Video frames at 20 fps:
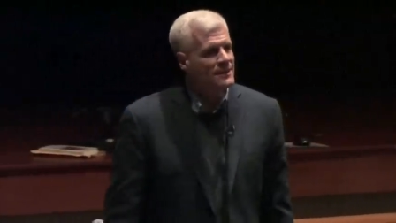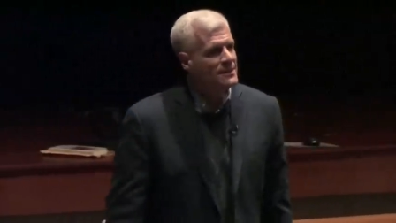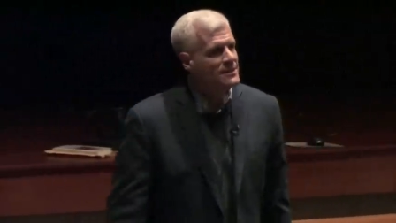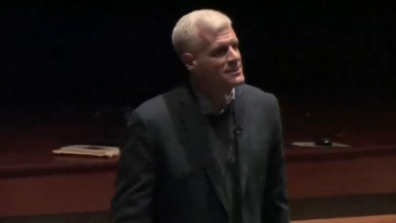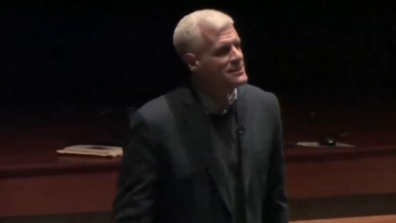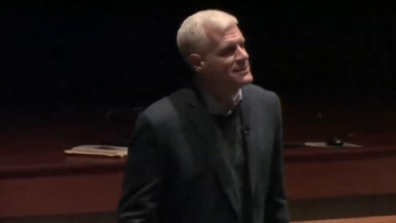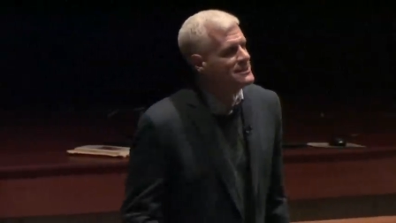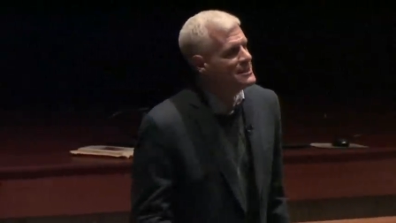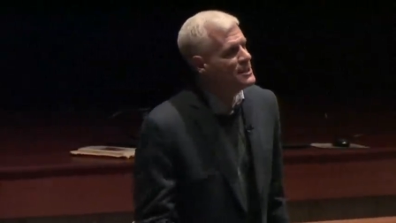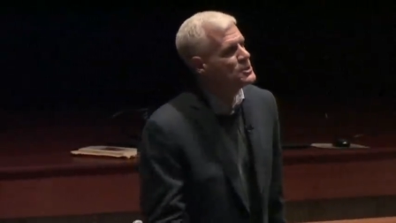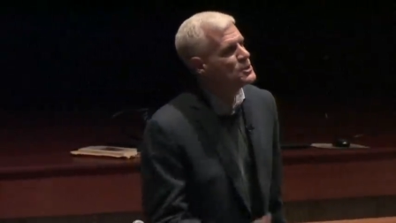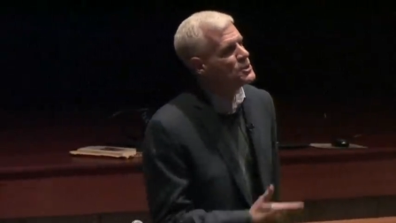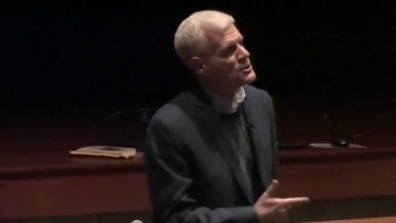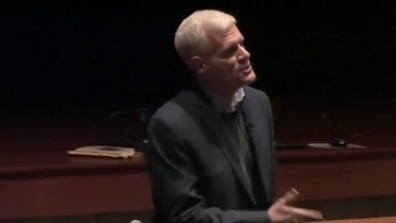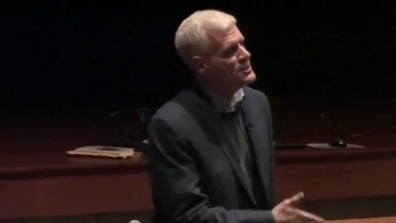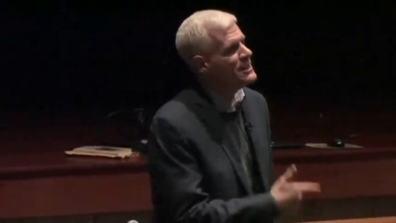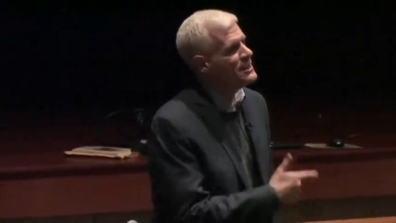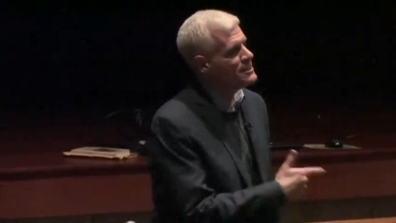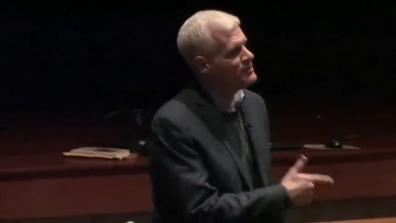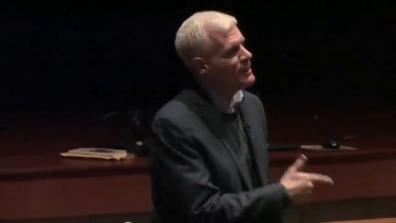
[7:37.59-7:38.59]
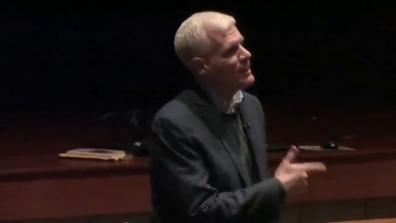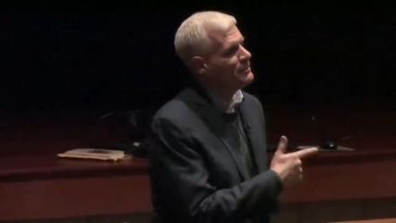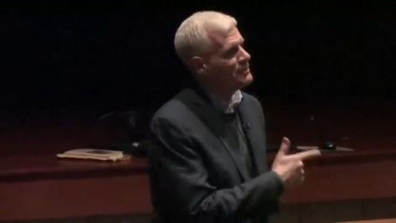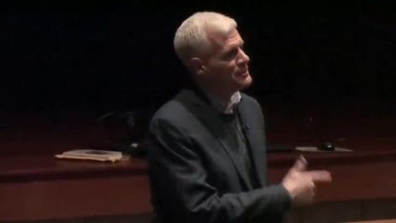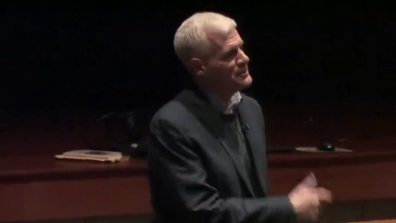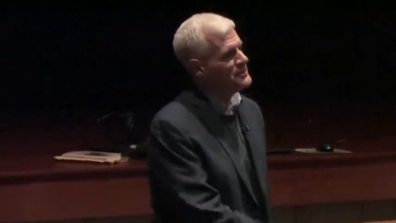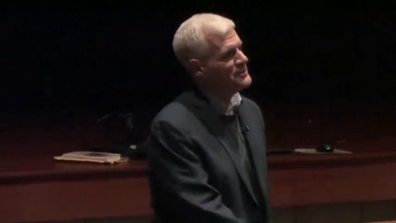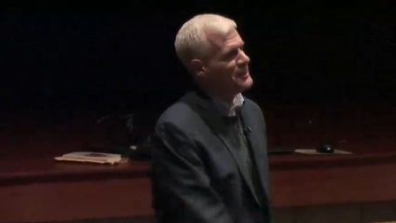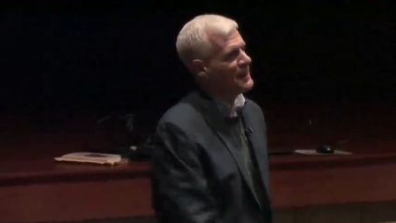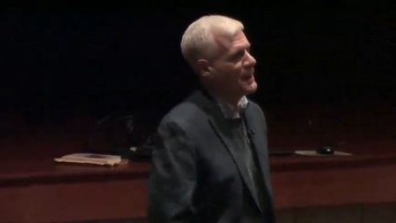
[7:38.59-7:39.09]
You see, teachers need to be able
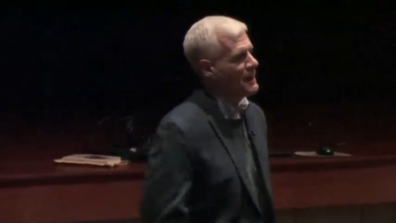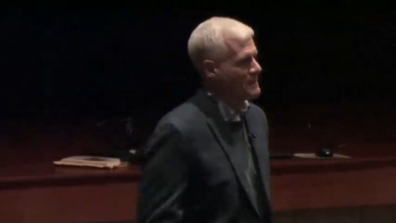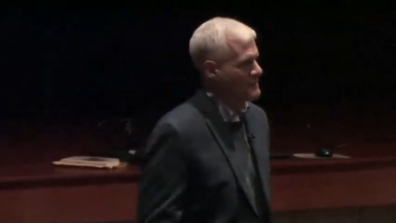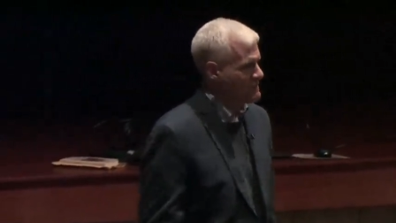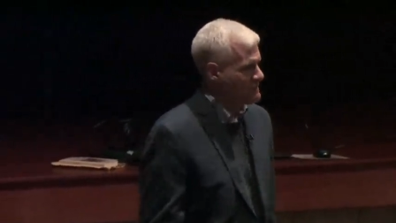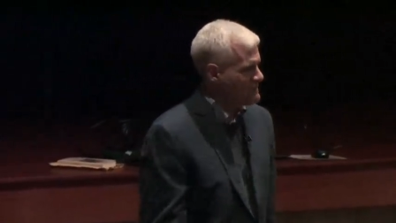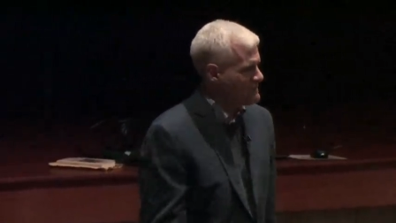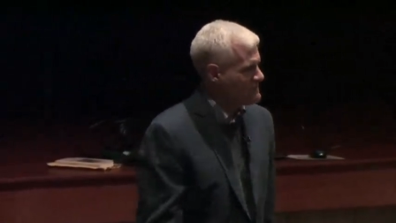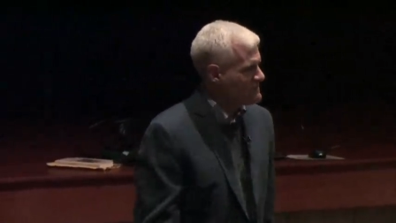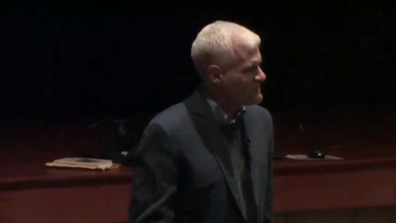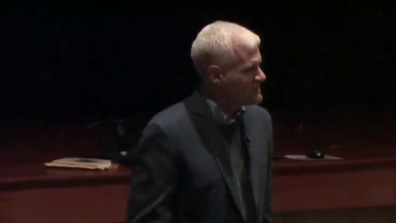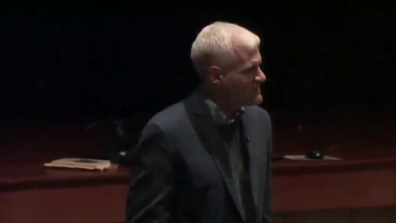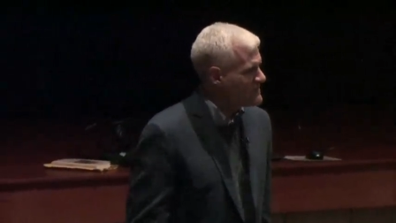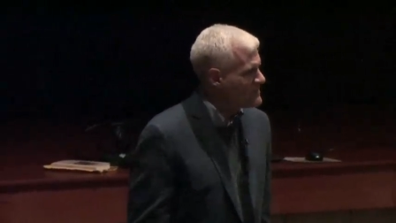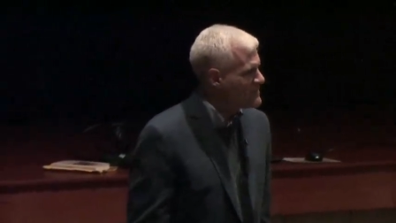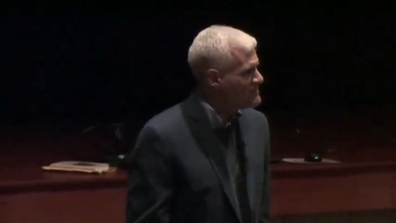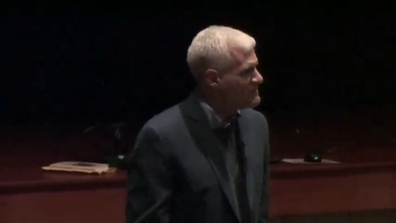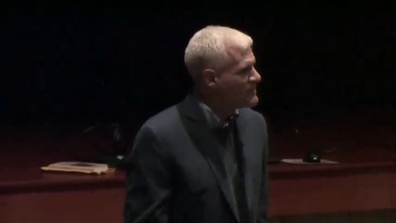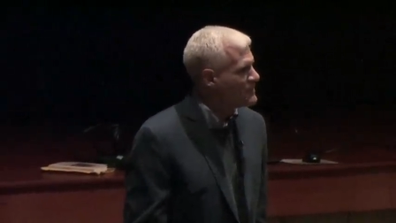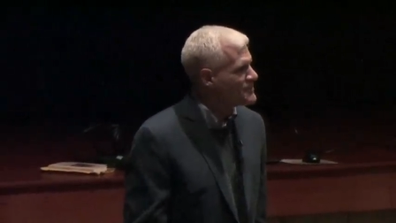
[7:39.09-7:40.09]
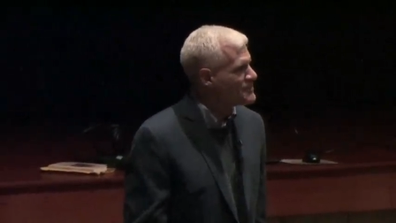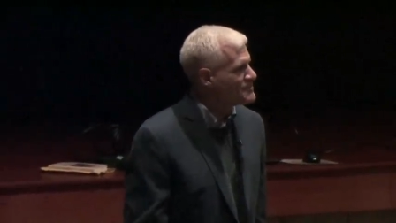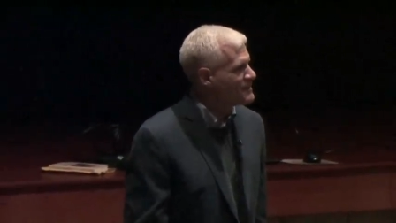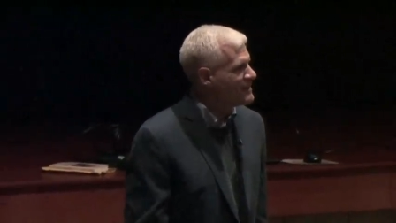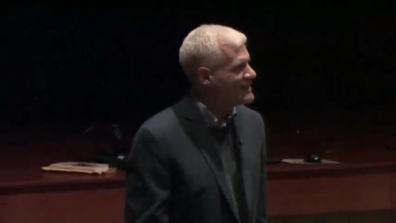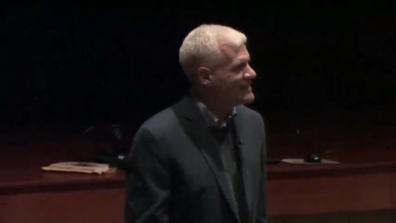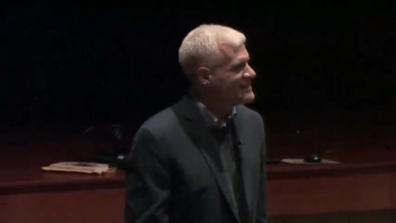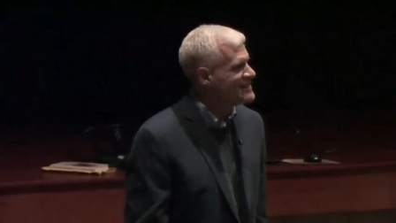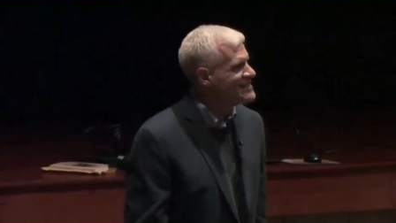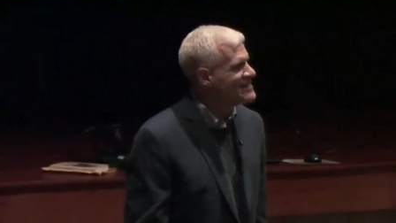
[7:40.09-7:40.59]
to do that, to be able to
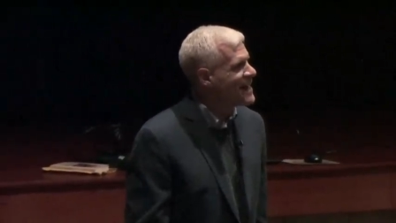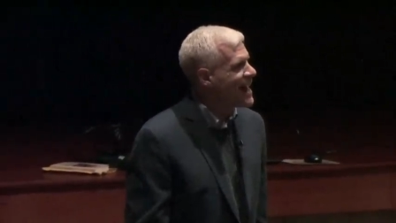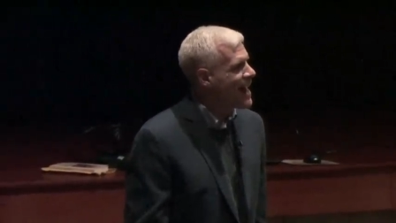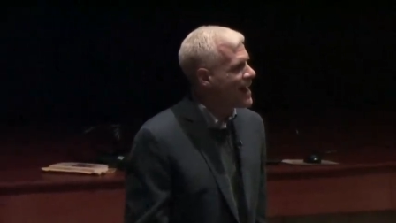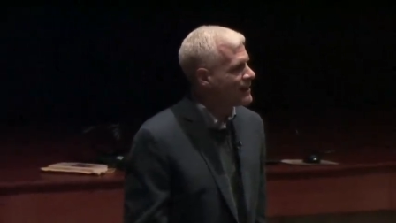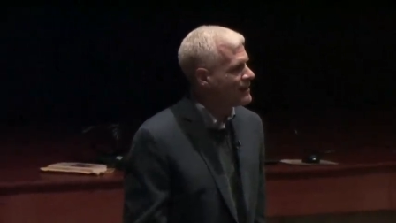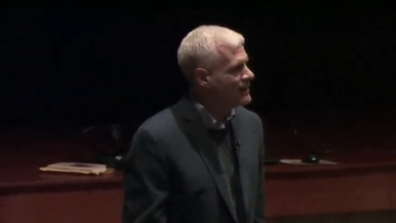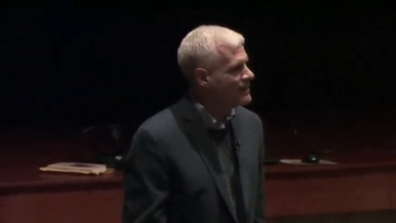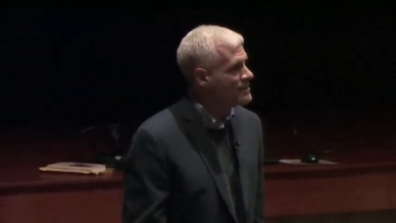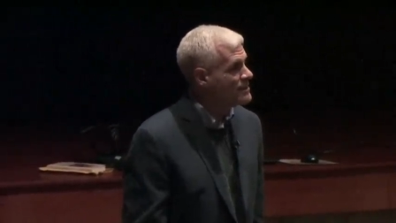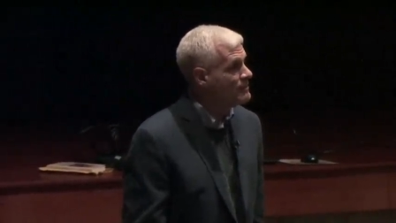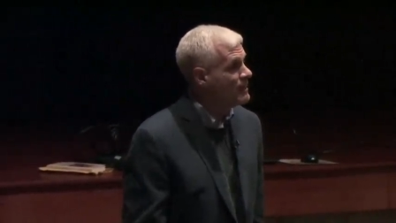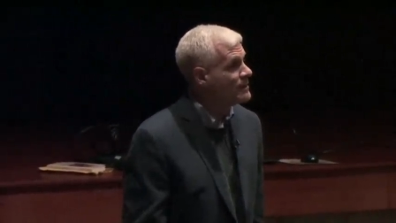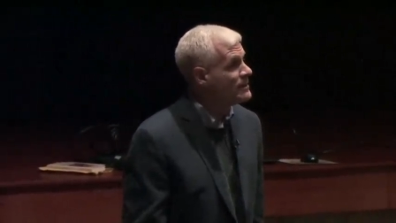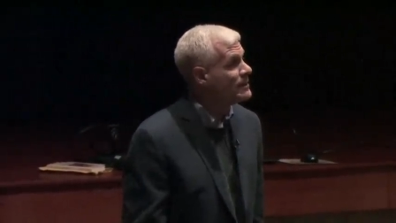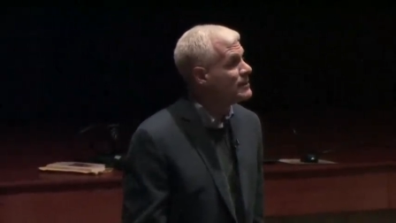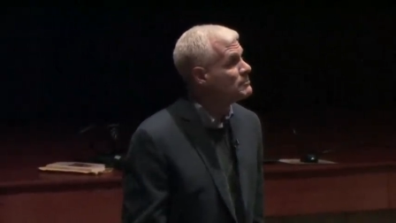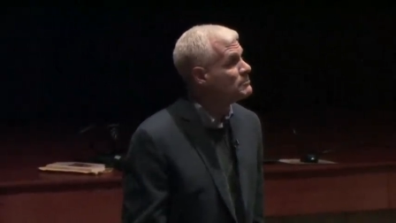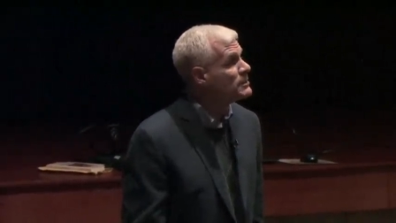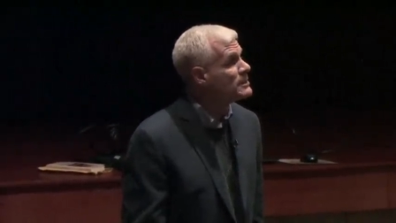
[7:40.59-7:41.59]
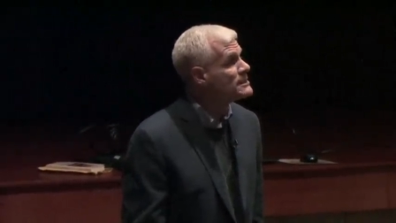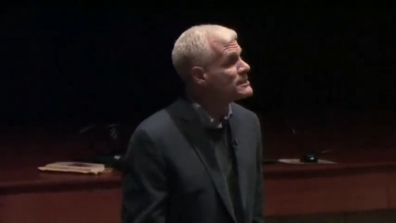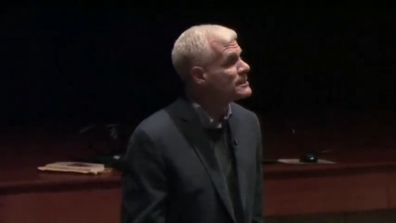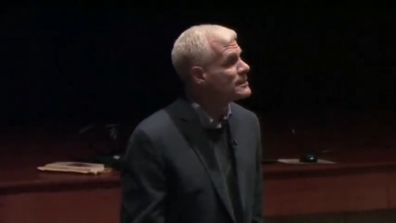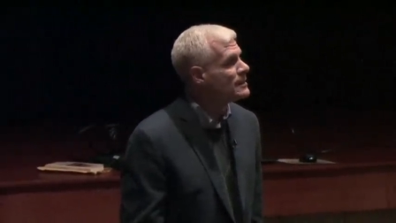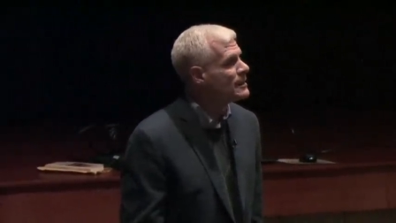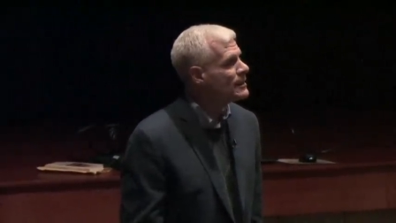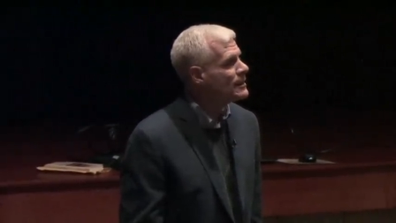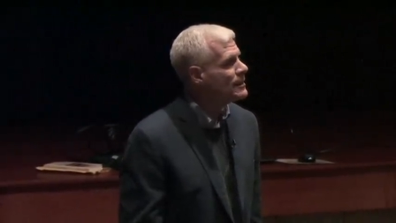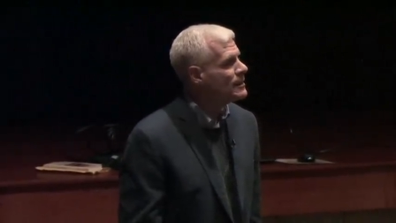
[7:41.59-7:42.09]
explain exactly, to make the
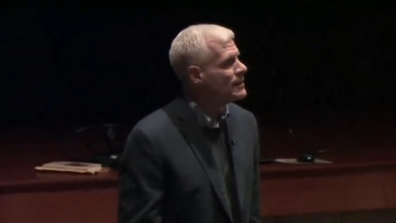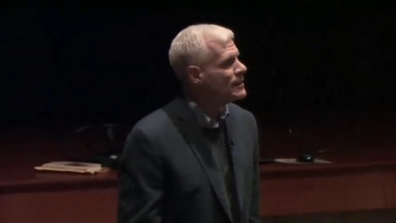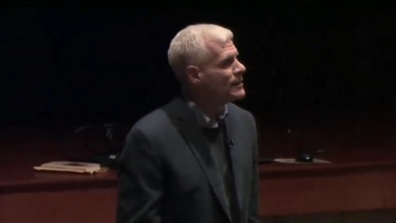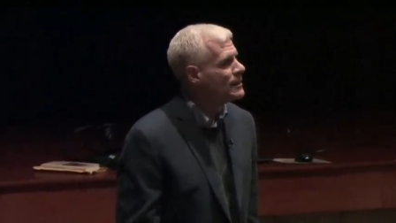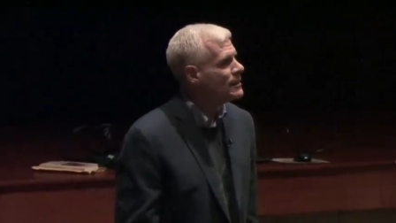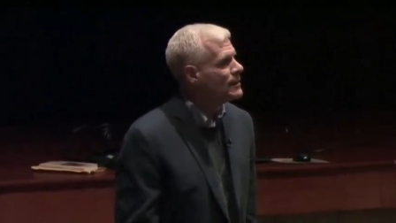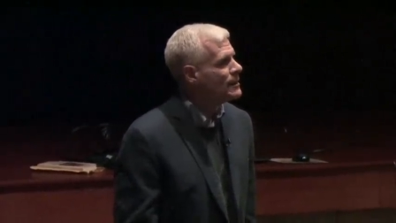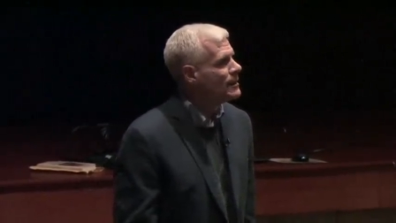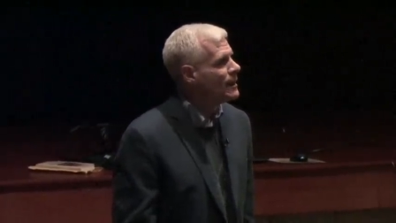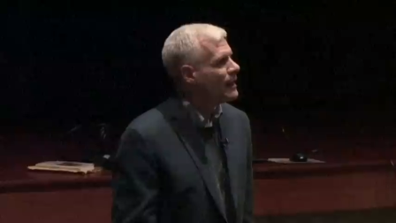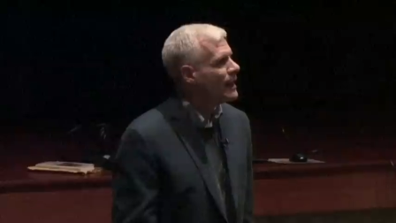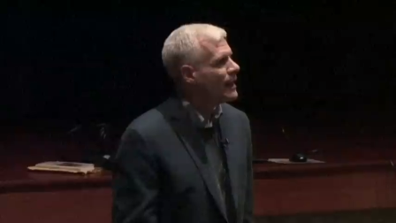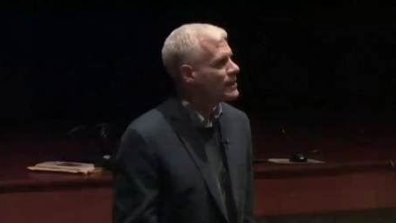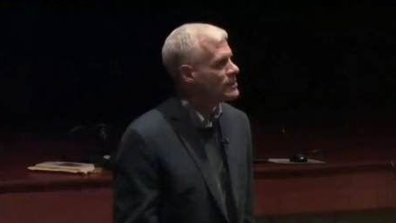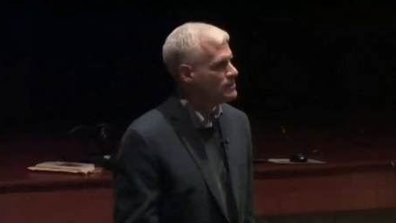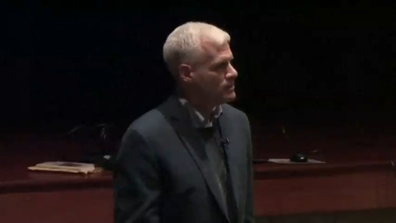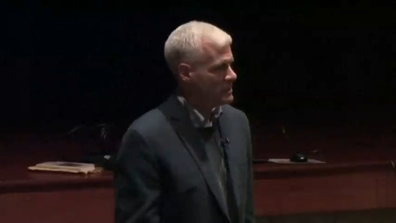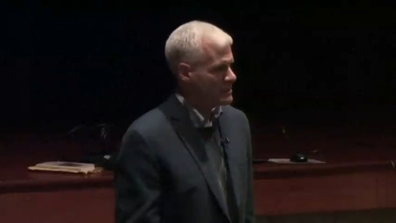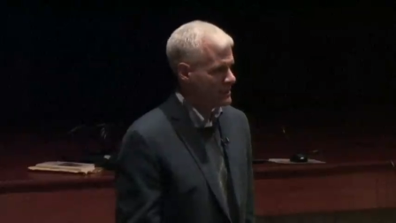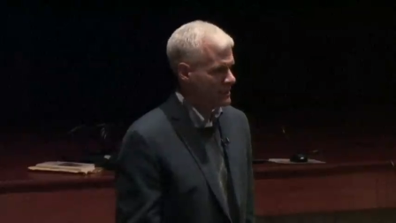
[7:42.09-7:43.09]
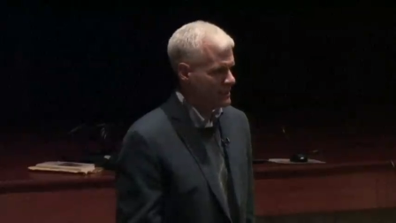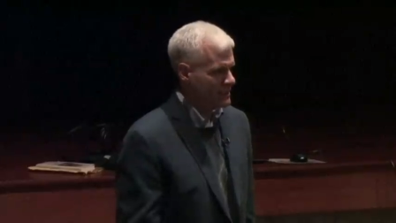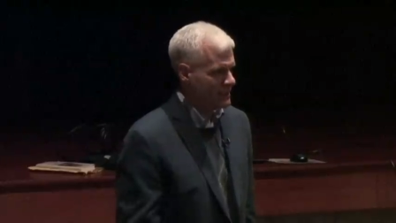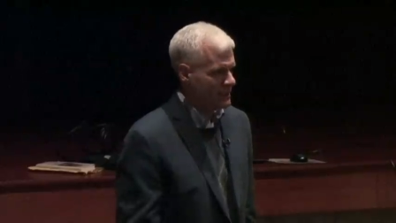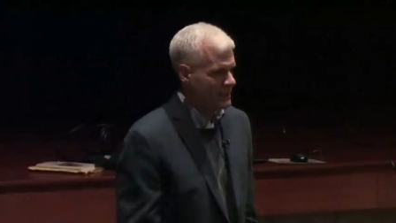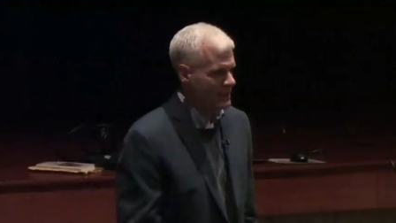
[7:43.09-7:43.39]
implicit explicit.